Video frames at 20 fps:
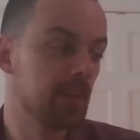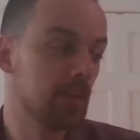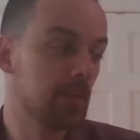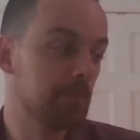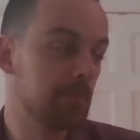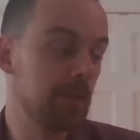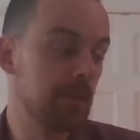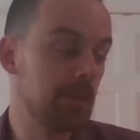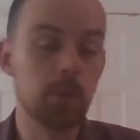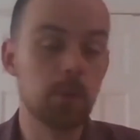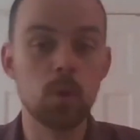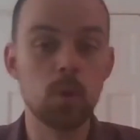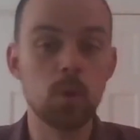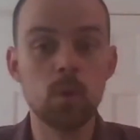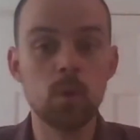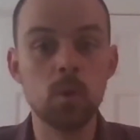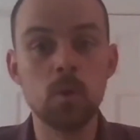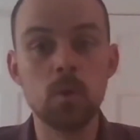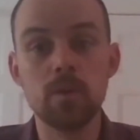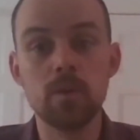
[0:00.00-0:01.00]

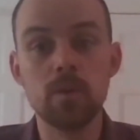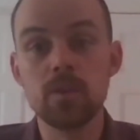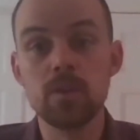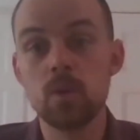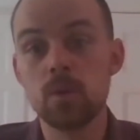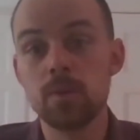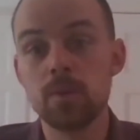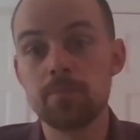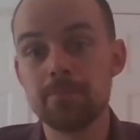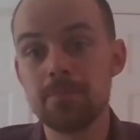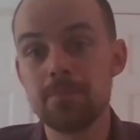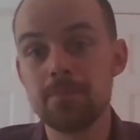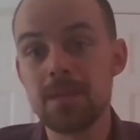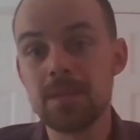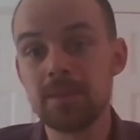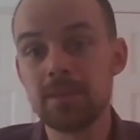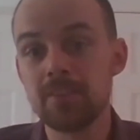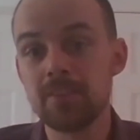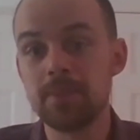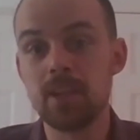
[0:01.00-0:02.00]
people,
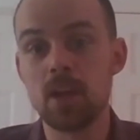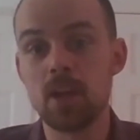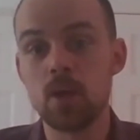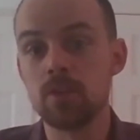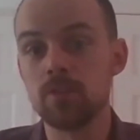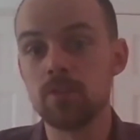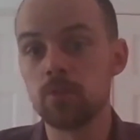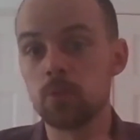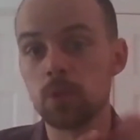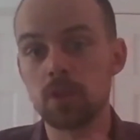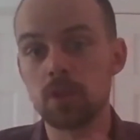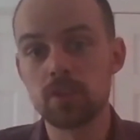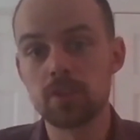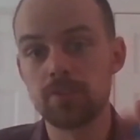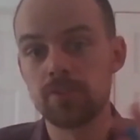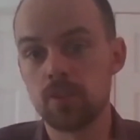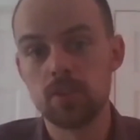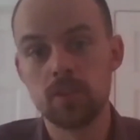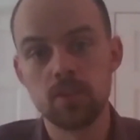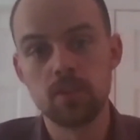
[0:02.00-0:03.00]
maybe have been out of work
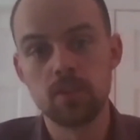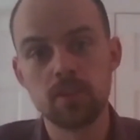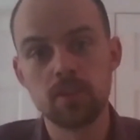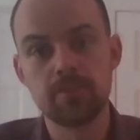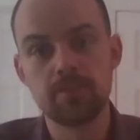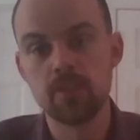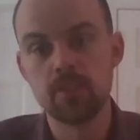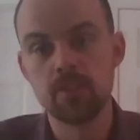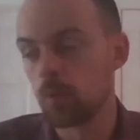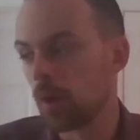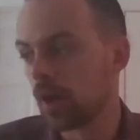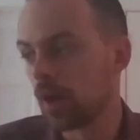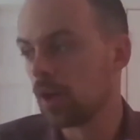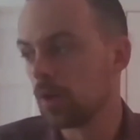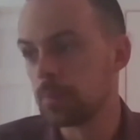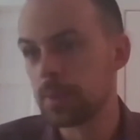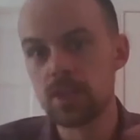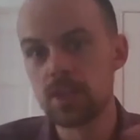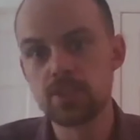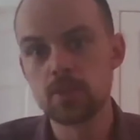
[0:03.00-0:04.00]
for a while
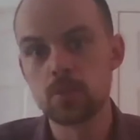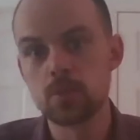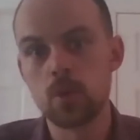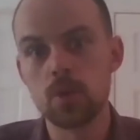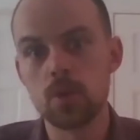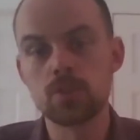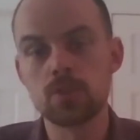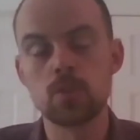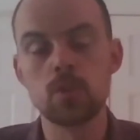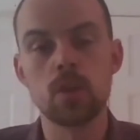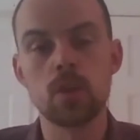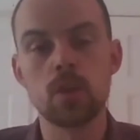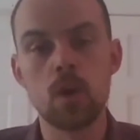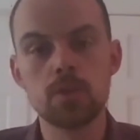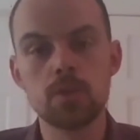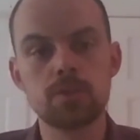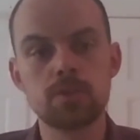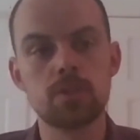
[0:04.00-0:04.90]
because of what's going on,